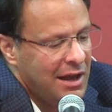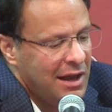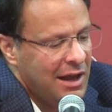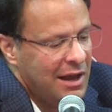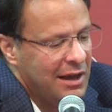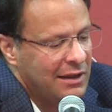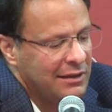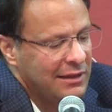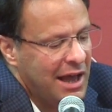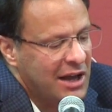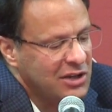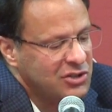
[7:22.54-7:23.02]

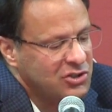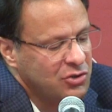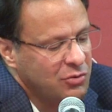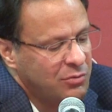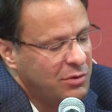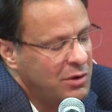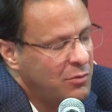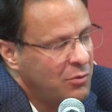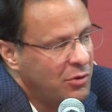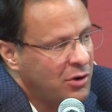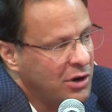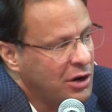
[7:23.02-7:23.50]
And last year,
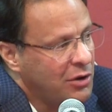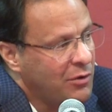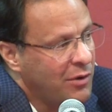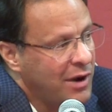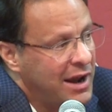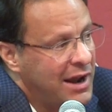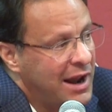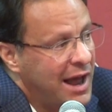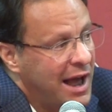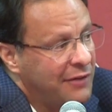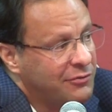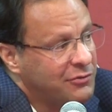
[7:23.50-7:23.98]
we weren't a
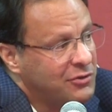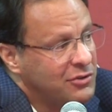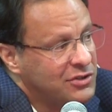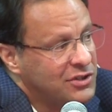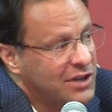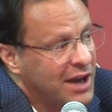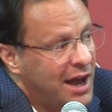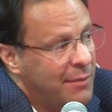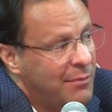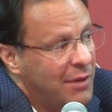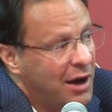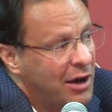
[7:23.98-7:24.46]
great
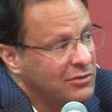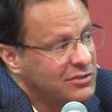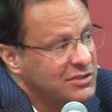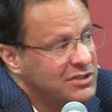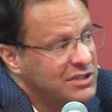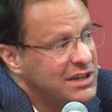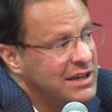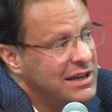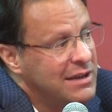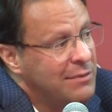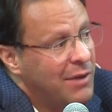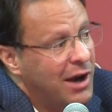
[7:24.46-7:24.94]
after-timeout
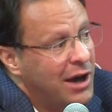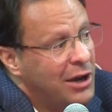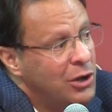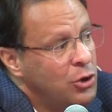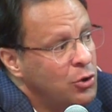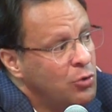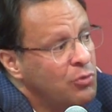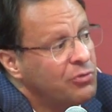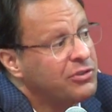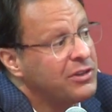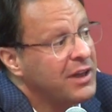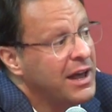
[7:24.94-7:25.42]
team on
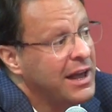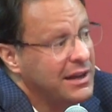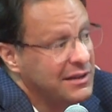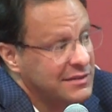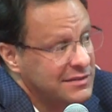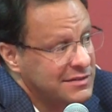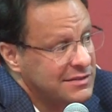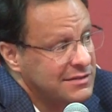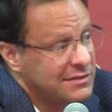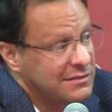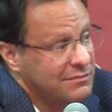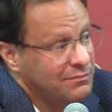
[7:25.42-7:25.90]
new
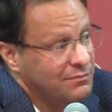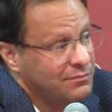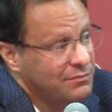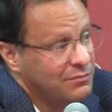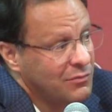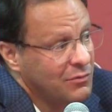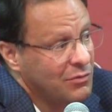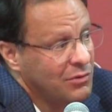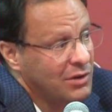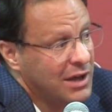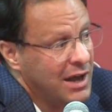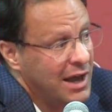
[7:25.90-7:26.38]
things,
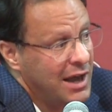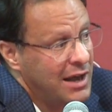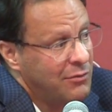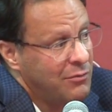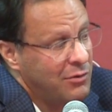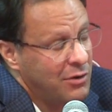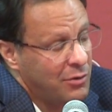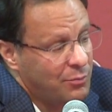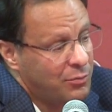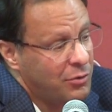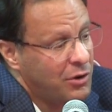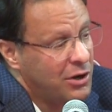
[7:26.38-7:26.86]
okay?
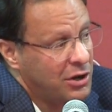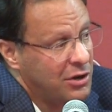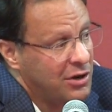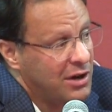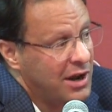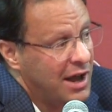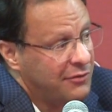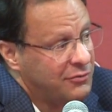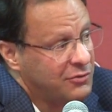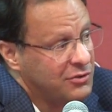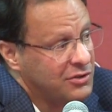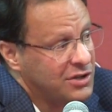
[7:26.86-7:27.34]
We were a pretty good
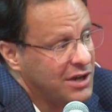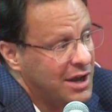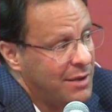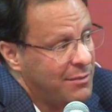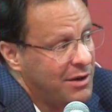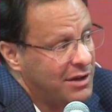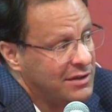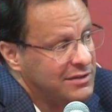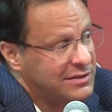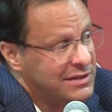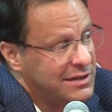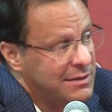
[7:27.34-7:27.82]

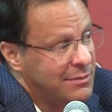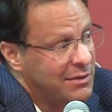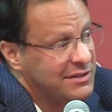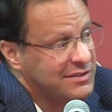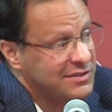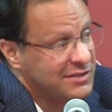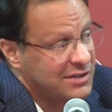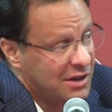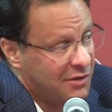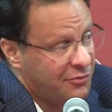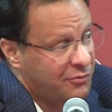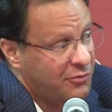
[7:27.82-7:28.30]
after-timeout team on
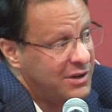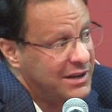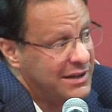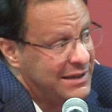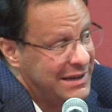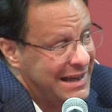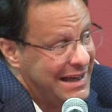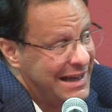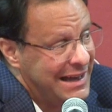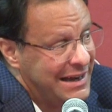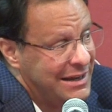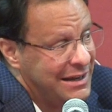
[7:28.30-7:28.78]
stuff we
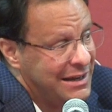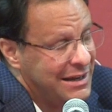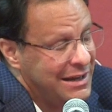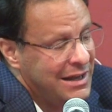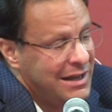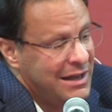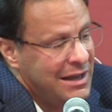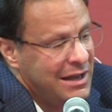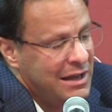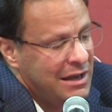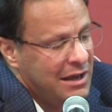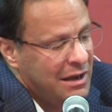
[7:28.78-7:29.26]
did,
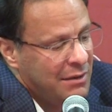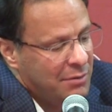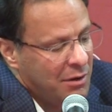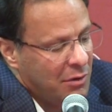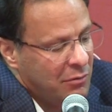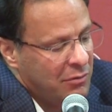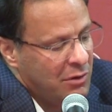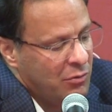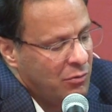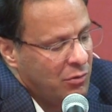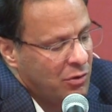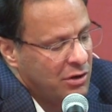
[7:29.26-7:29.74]
but
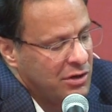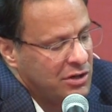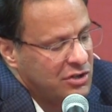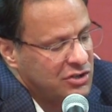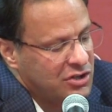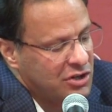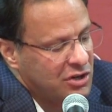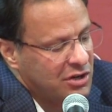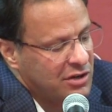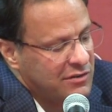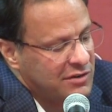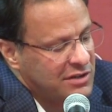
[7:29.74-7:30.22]
we weren't
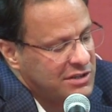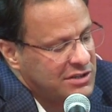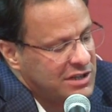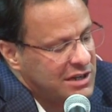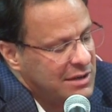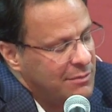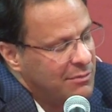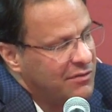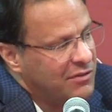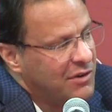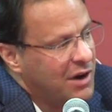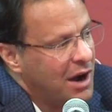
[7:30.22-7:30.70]
as good of a
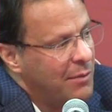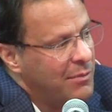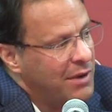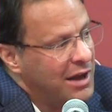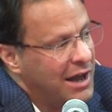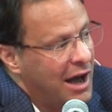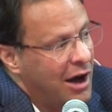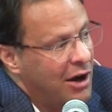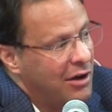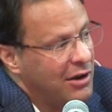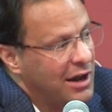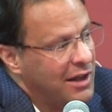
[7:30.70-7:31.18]
team of coming
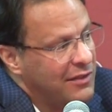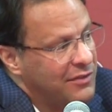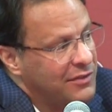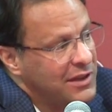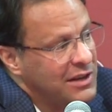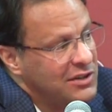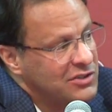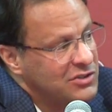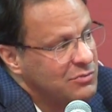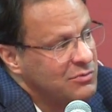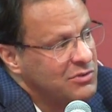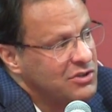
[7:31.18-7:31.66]
out on
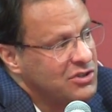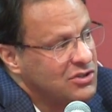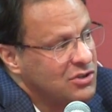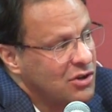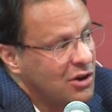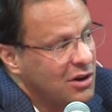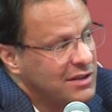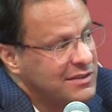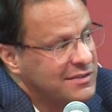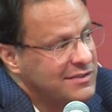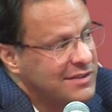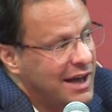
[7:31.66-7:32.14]
things that we
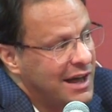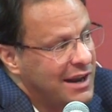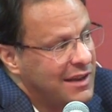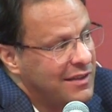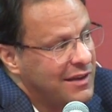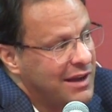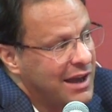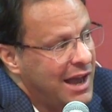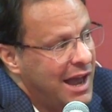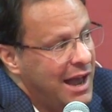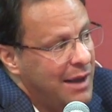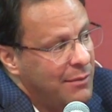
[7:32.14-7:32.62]
saw inside of
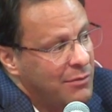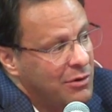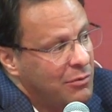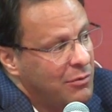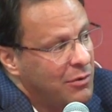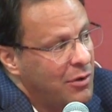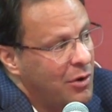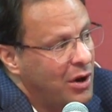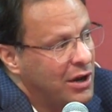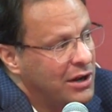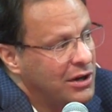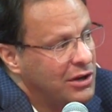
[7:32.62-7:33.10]
the game, and
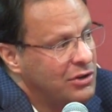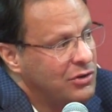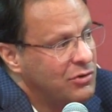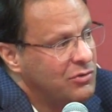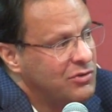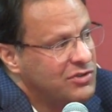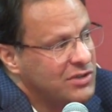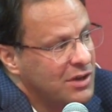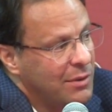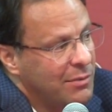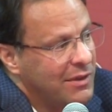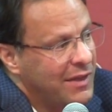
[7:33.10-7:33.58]
we wanted to do
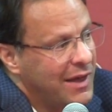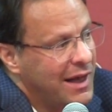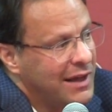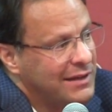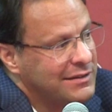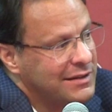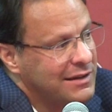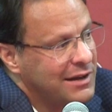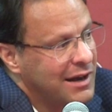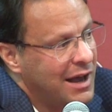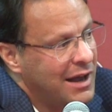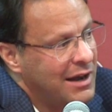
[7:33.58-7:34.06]
some of that
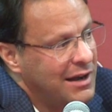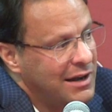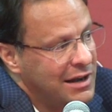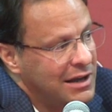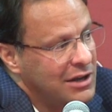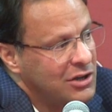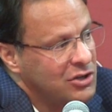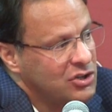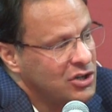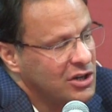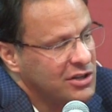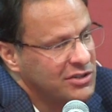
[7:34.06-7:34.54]
tonight.
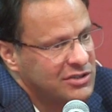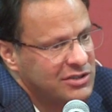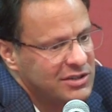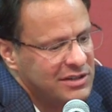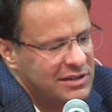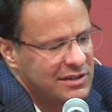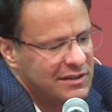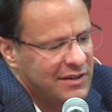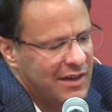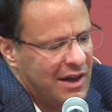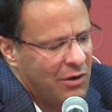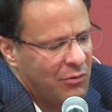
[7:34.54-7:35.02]
He
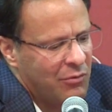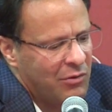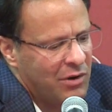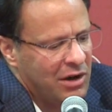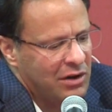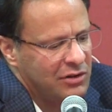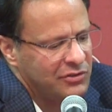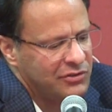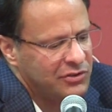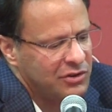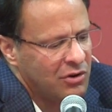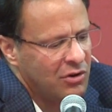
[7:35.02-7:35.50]
adjusted to that
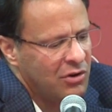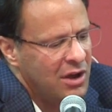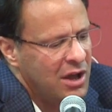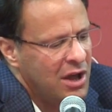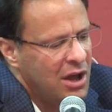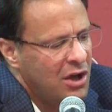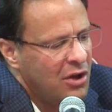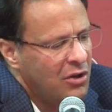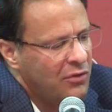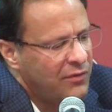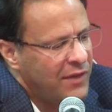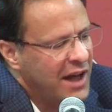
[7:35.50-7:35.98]
well. So
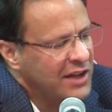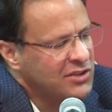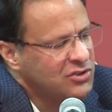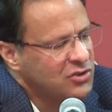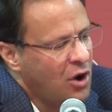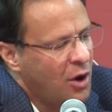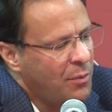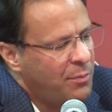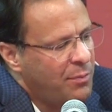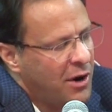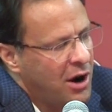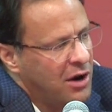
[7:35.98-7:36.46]
that's
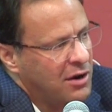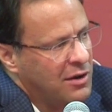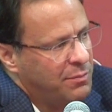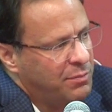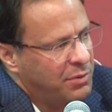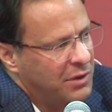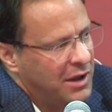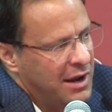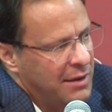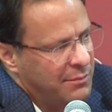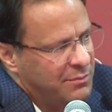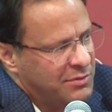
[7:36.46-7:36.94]
all part of
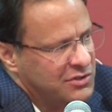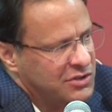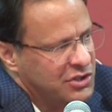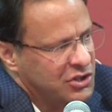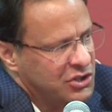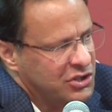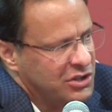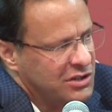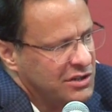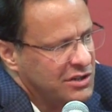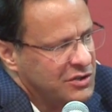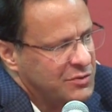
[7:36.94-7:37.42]
playing
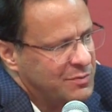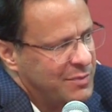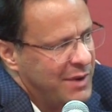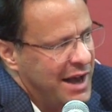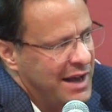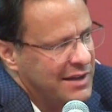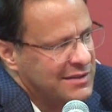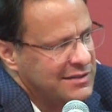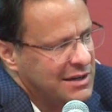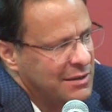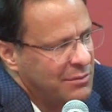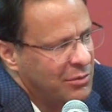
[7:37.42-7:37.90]
positionless
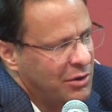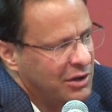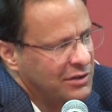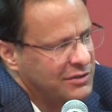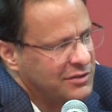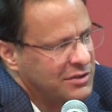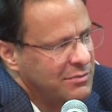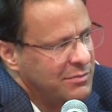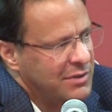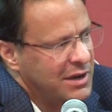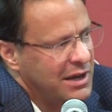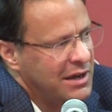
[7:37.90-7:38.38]
basketball
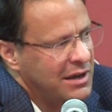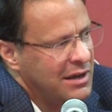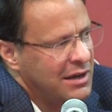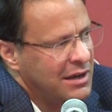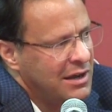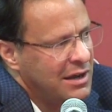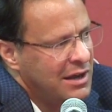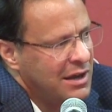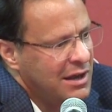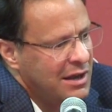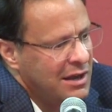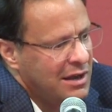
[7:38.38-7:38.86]
to me.
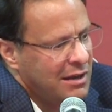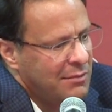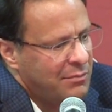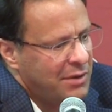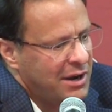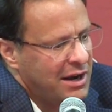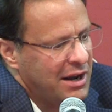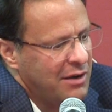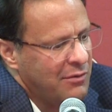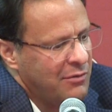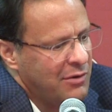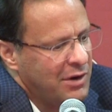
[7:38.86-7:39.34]

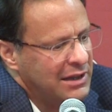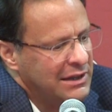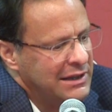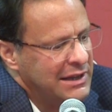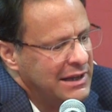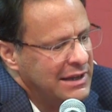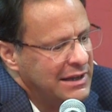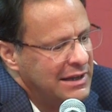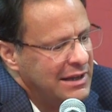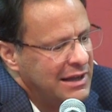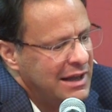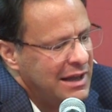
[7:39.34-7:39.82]
But it
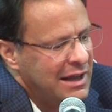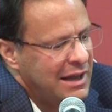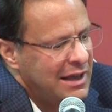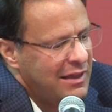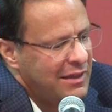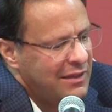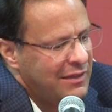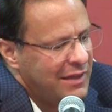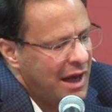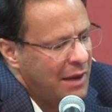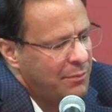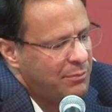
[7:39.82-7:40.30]
really,
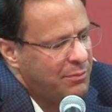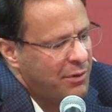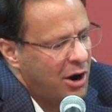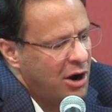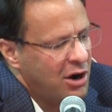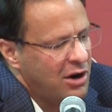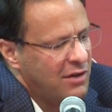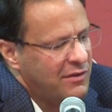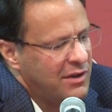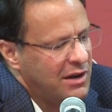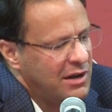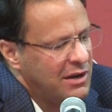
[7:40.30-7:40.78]
that
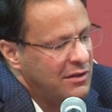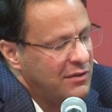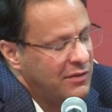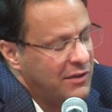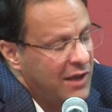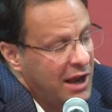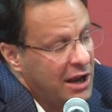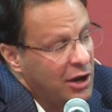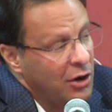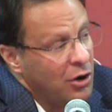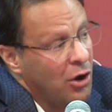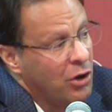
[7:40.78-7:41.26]
part of it,
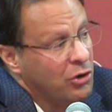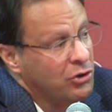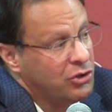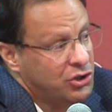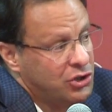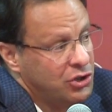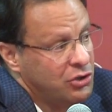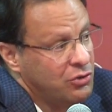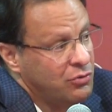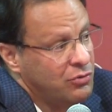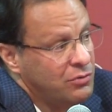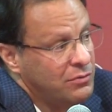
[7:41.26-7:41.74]
they can all
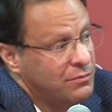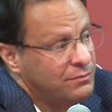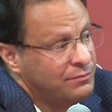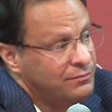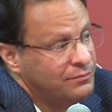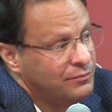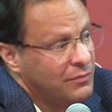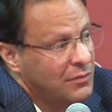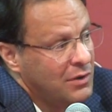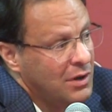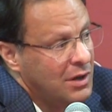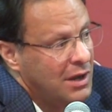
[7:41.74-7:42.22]
shoot,
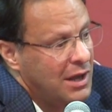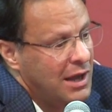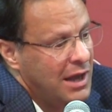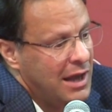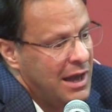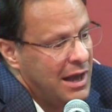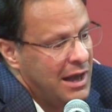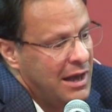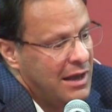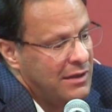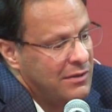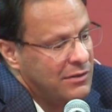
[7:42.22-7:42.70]

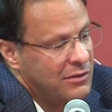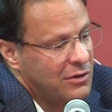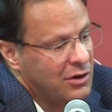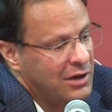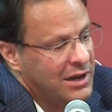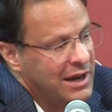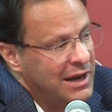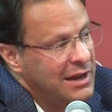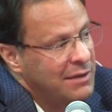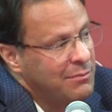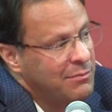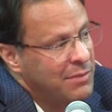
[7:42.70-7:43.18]
and they're
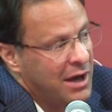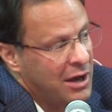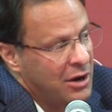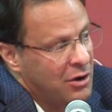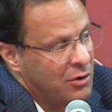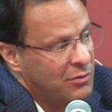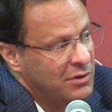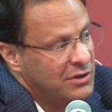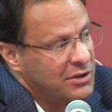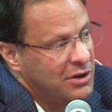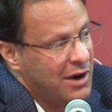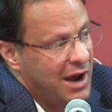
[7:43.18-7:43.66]
getting
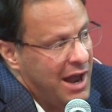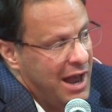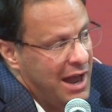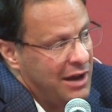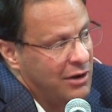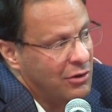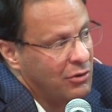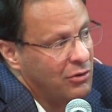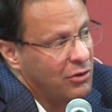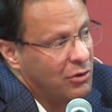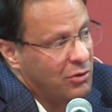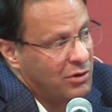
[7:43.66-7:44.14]
better with their
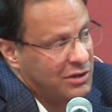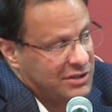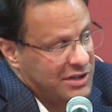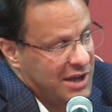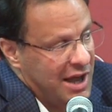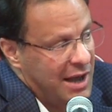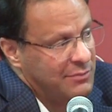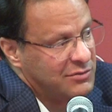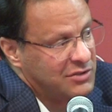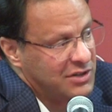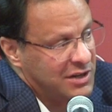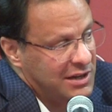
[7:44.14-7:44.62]
handle, although at
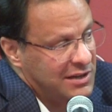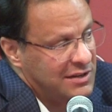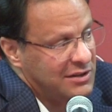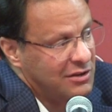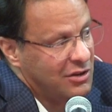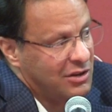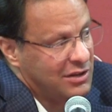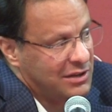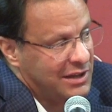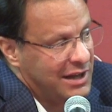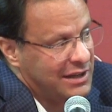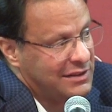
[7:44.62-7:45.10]
times it didn't
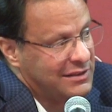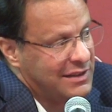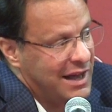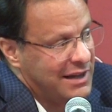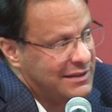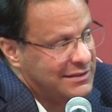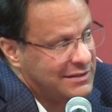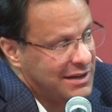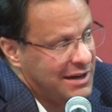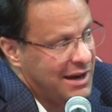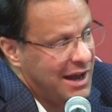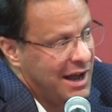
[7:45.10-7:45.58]
look like
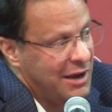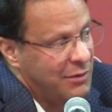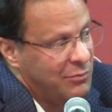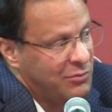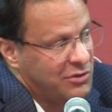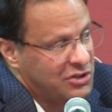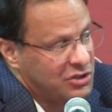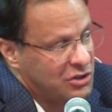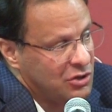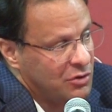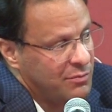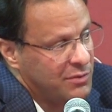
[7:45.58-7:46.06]
that tonight.
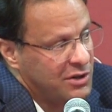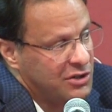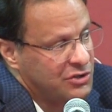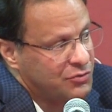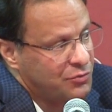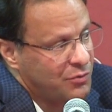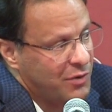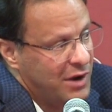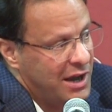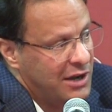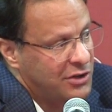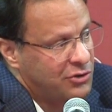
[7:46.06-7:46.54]
We still
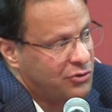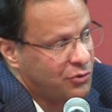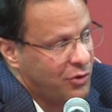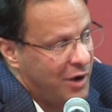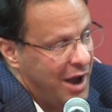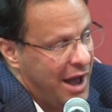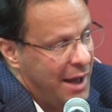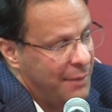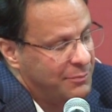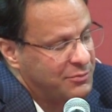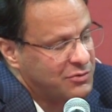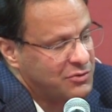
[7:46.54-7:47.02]
misread
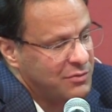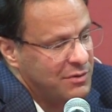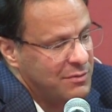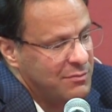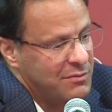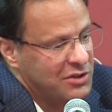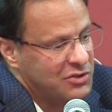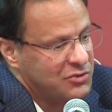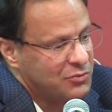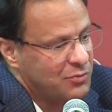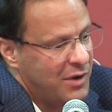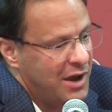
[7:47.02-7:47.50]
traps. We
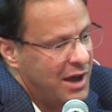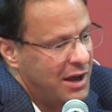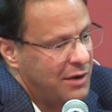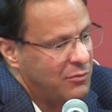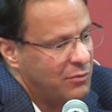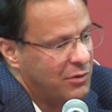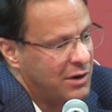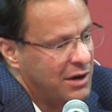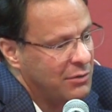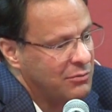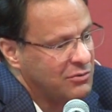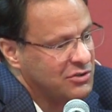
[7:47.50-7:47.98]
misread
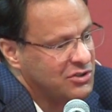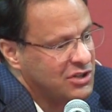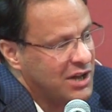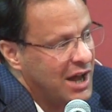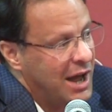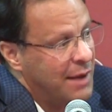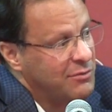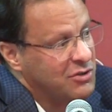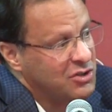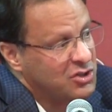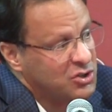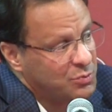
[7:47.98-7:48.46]
when it was
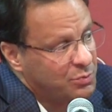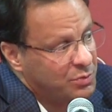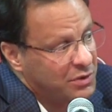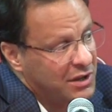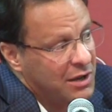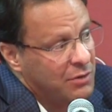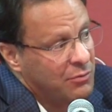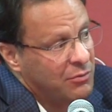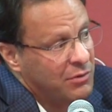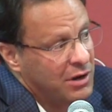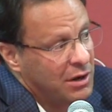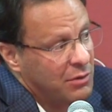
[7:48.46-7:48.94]
time to
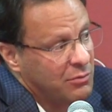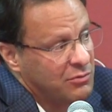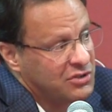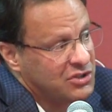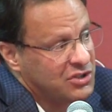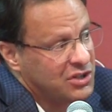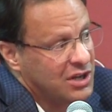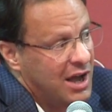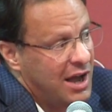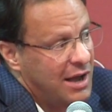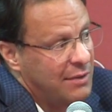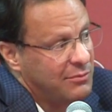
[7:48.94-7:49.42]
split, when it
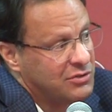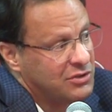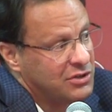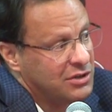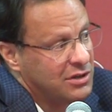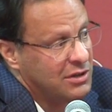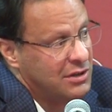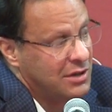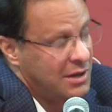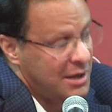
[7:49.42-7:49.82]
was time to